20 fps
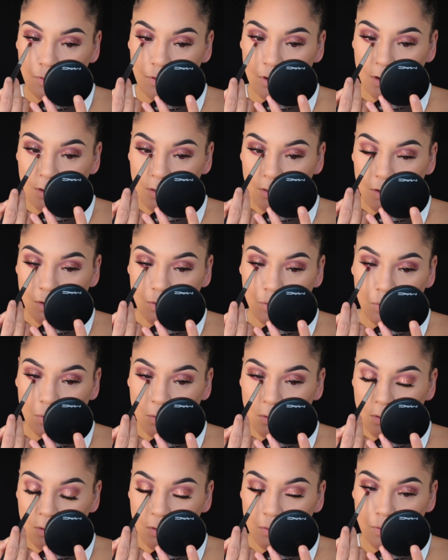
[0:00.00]
Take that
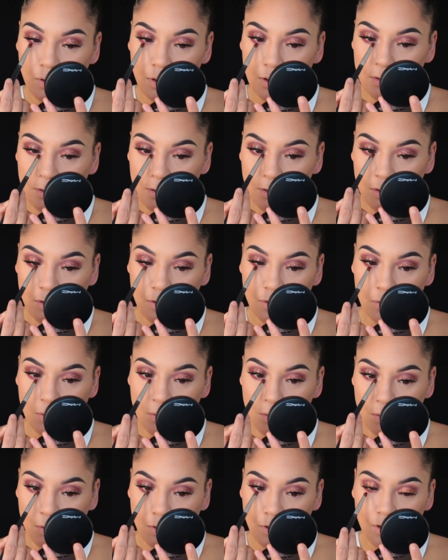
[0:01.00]
all the way to the inner
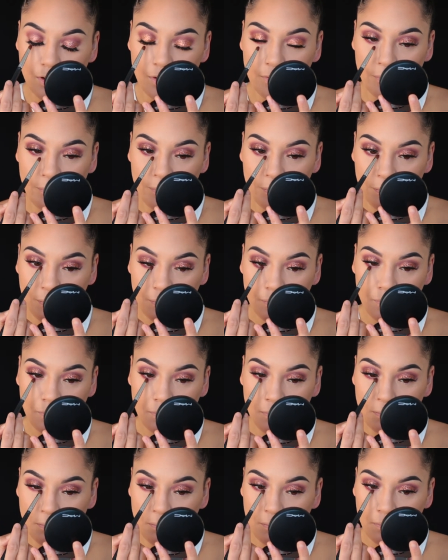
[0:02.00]
corner.
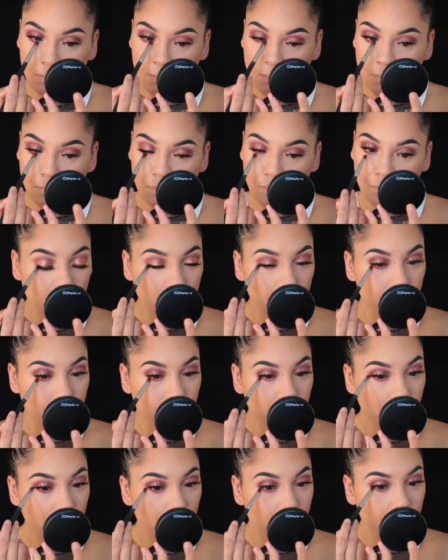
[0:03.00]

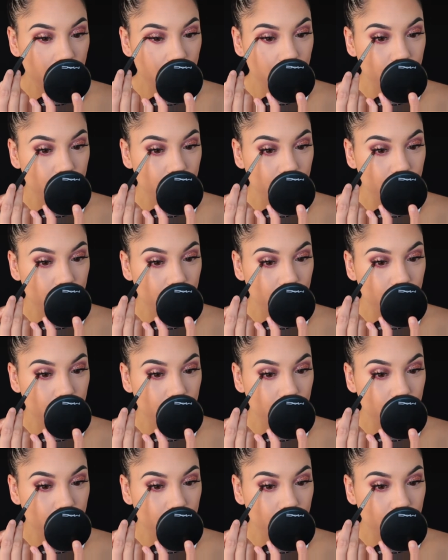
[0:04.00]
Whenever you have